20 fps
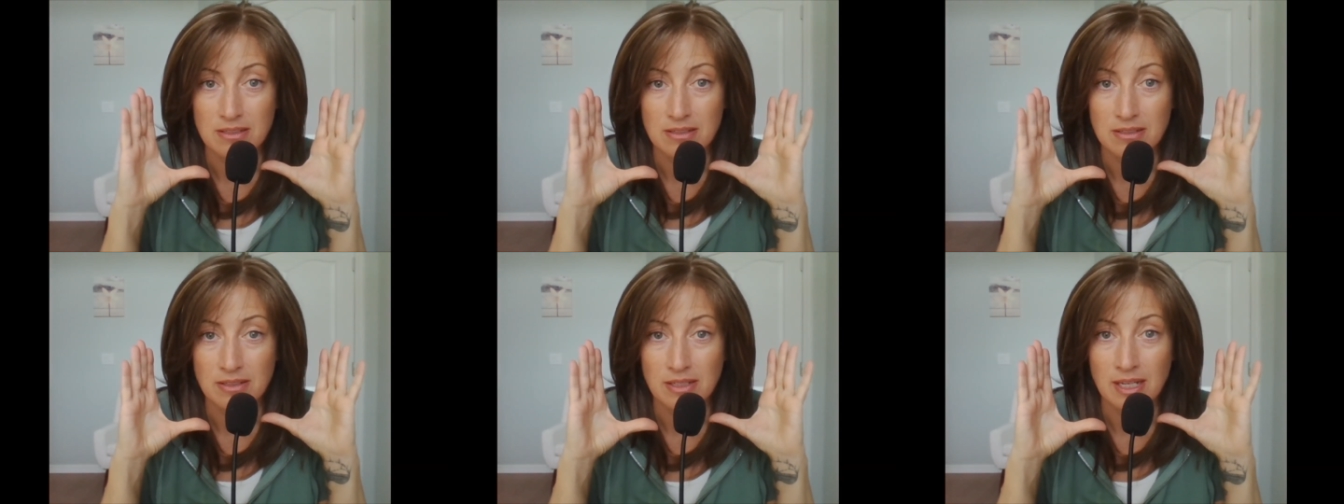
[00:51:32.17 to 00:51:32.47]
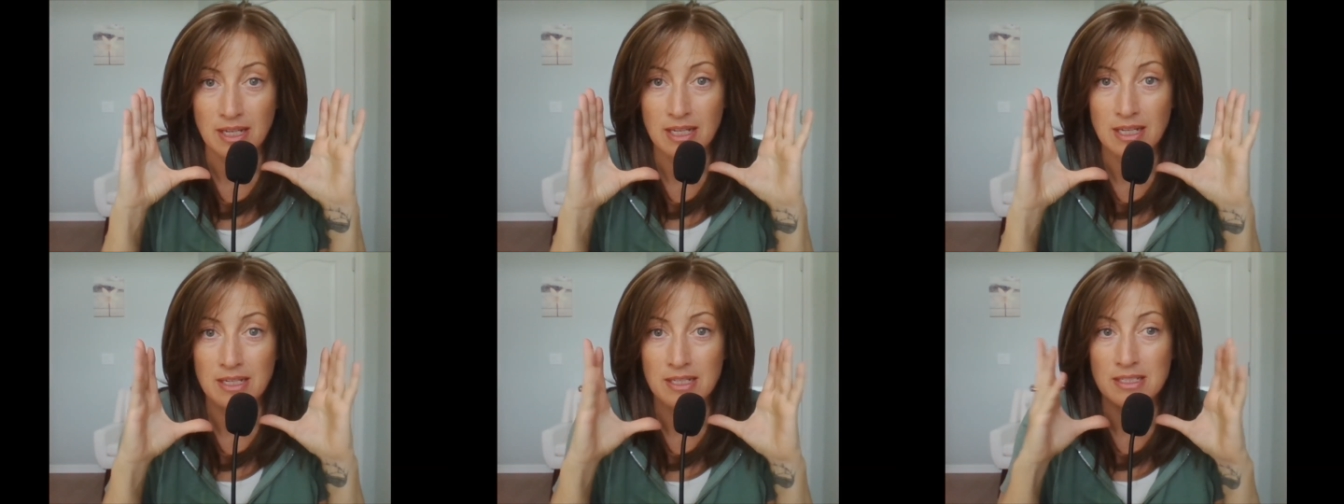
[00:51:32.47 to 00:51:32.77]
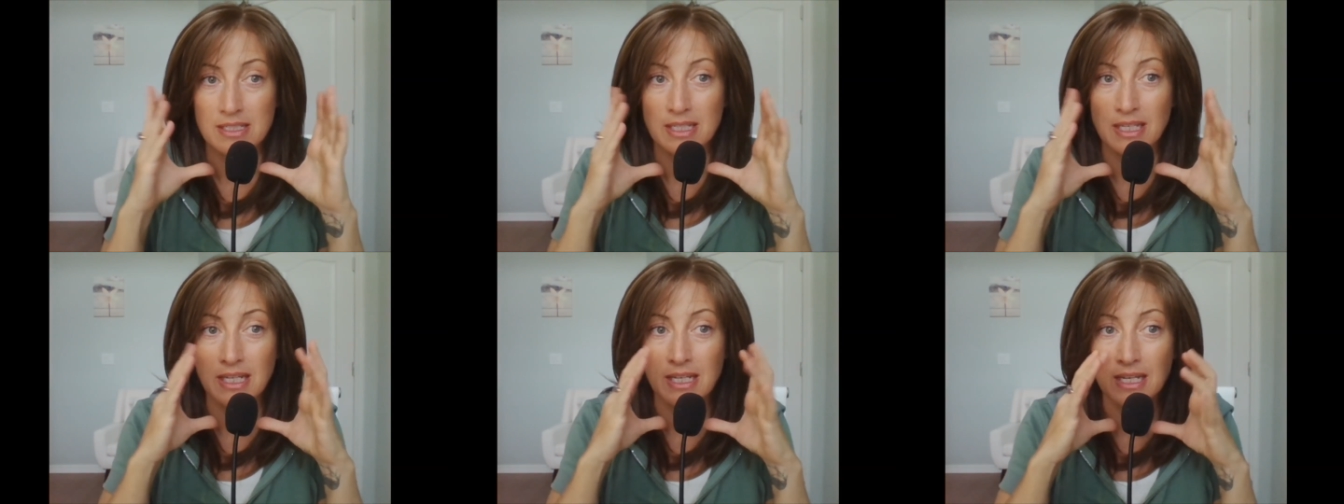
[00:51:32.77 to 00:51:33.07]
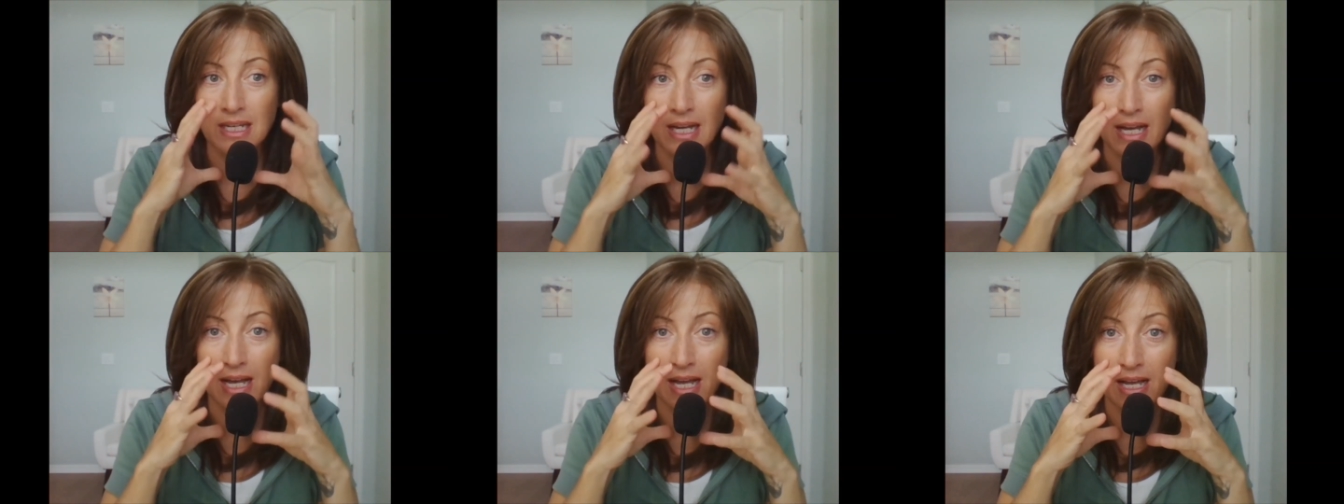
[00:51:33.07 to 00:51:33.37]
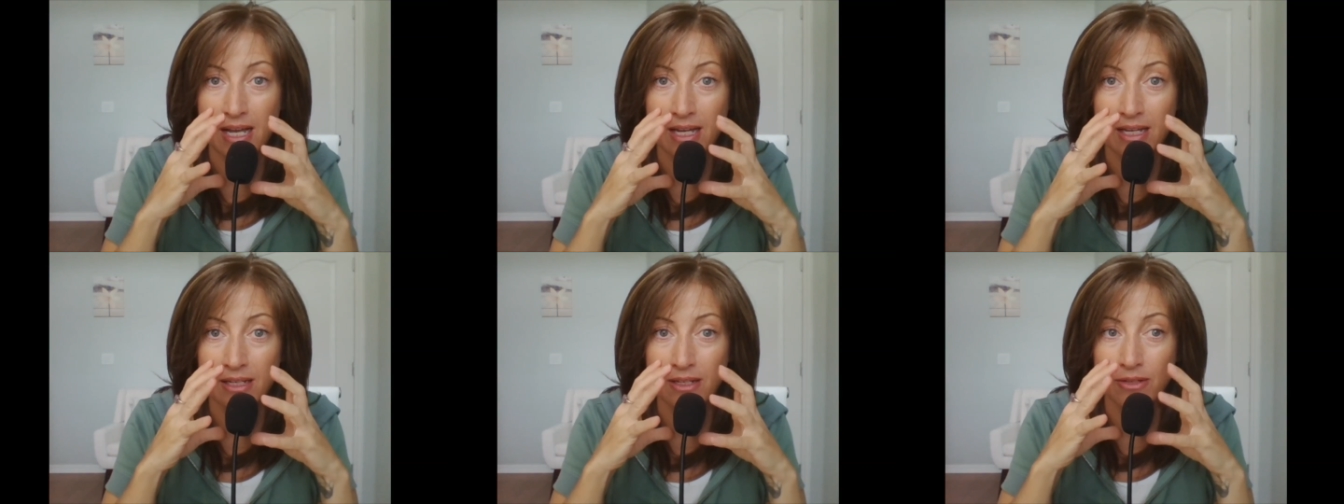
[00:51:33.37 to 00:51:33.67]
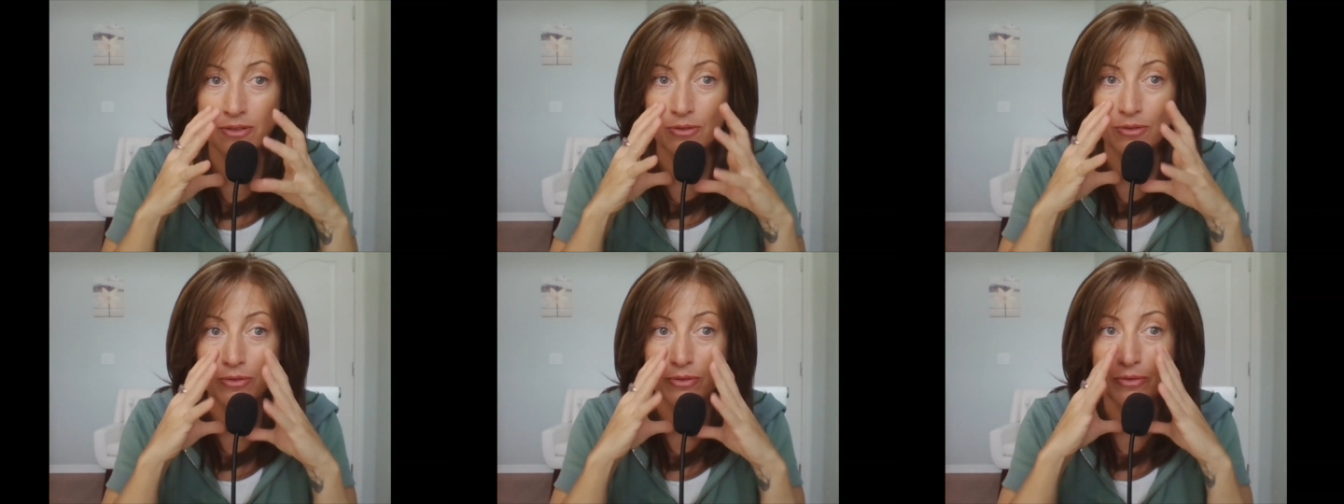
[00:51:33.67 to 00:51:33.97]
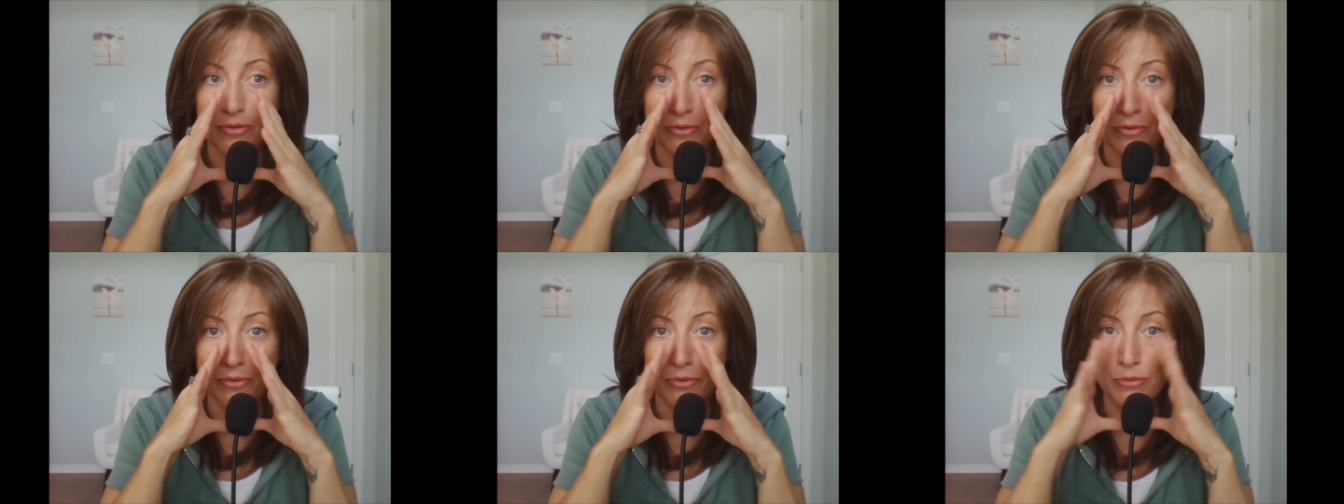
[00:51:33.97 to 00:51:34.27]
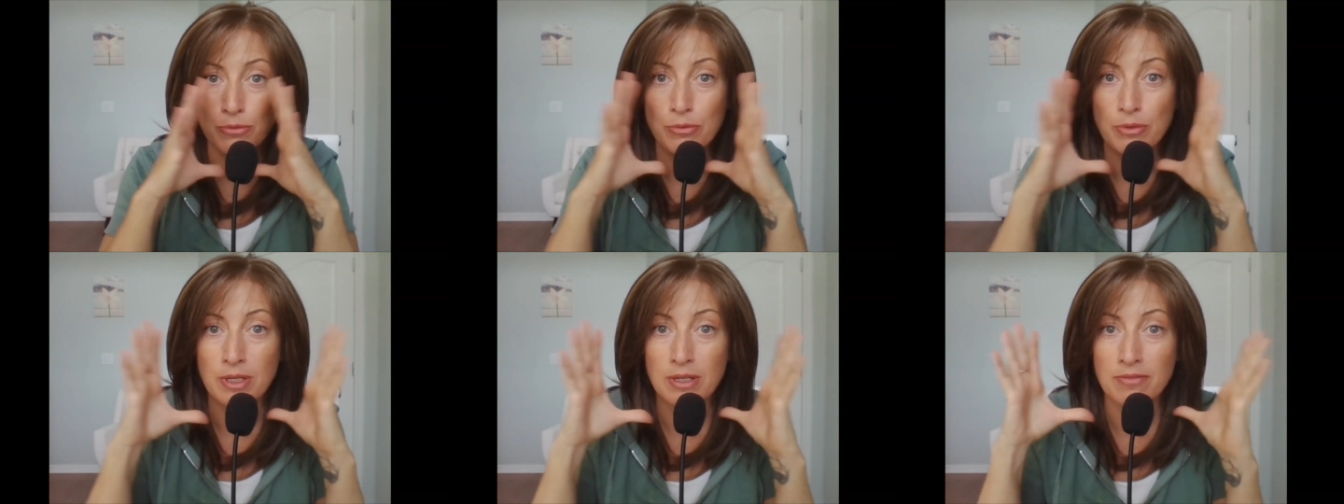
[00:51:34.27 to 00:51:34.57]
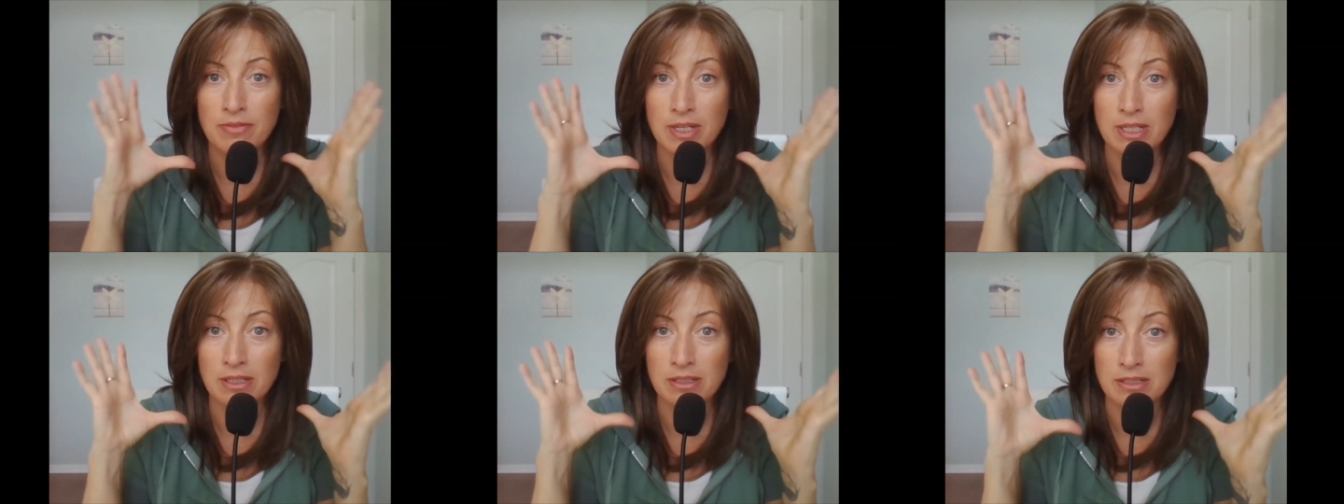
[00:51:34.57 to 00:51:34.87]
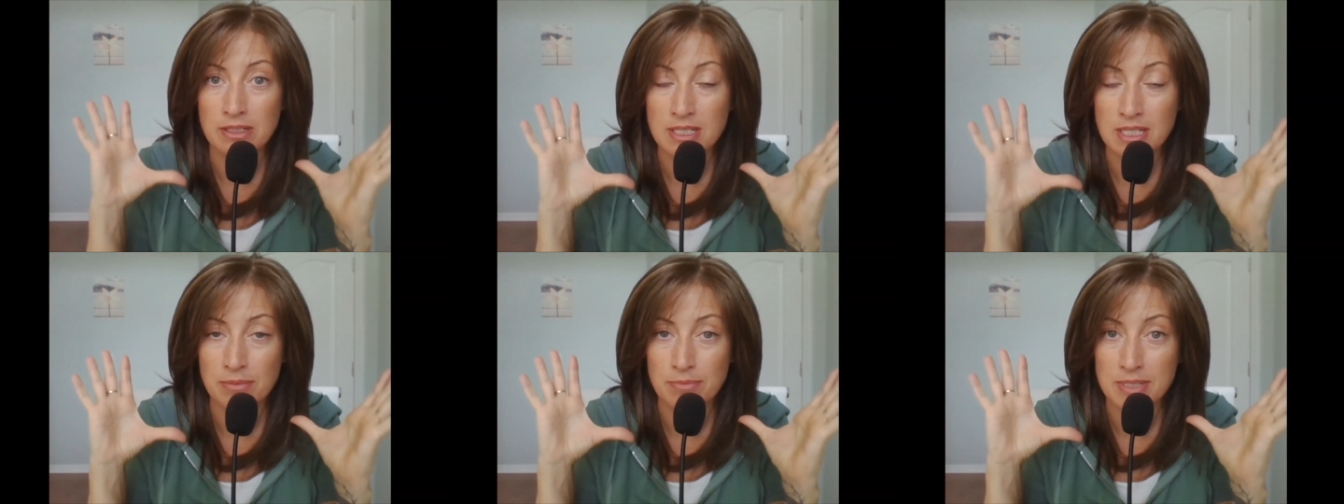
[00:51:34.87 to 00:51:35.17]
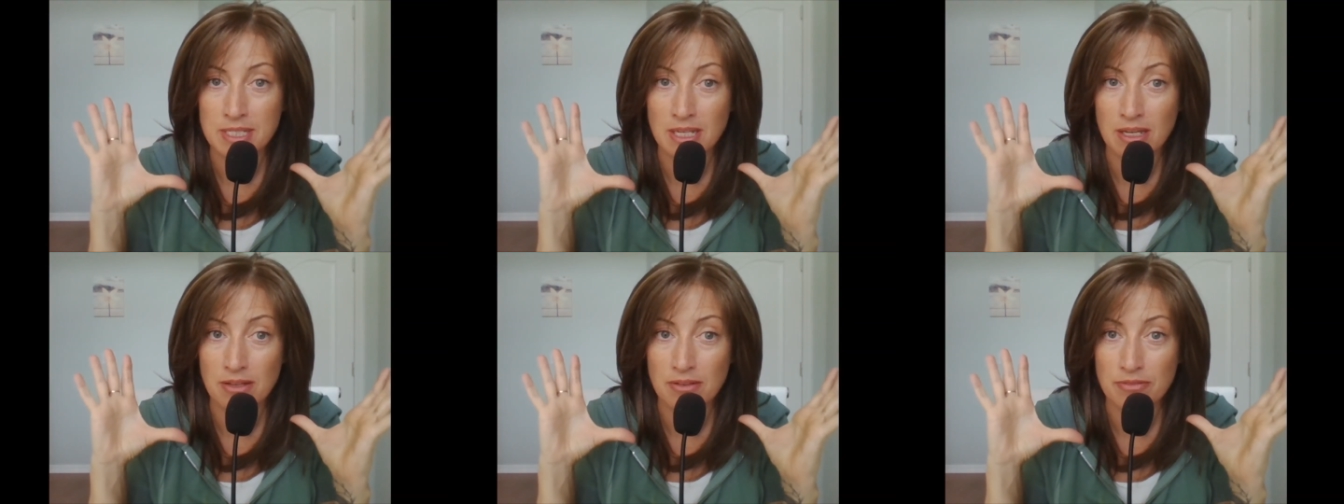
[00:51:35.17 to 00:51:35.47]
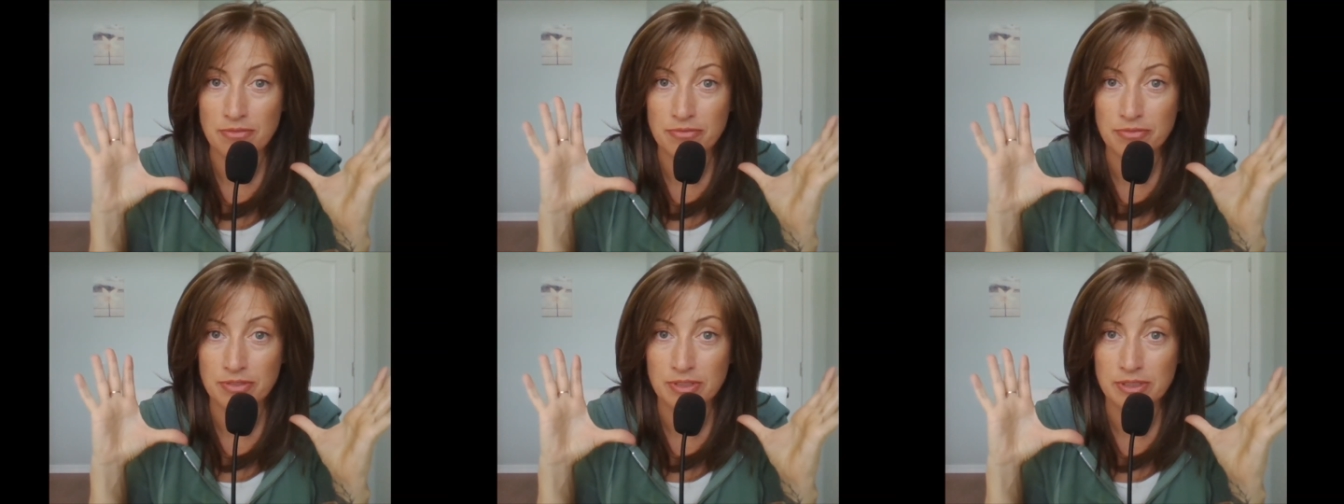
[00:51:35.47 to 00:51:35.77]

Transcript: Okay? It's like God reveals himself.